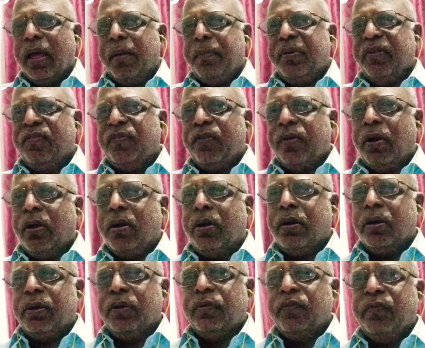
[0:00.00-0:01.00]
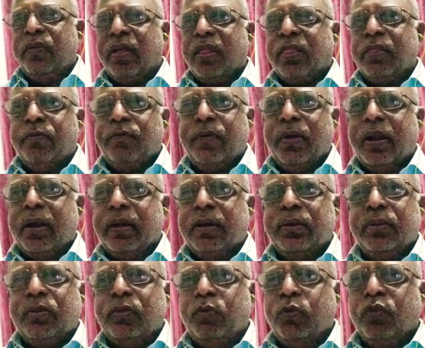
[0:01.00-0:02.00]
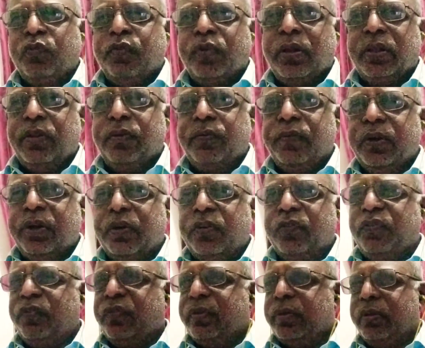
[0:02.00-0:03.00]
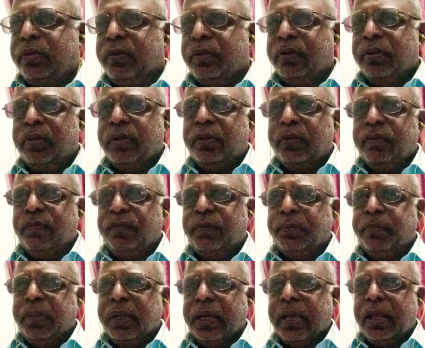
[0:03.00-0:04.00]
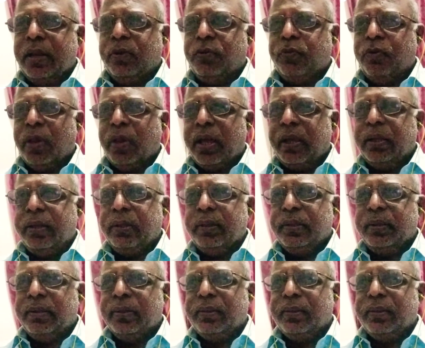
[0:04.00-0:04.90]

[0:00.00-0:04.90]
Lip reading: and it's are, was, that. Those are the verbs we began with.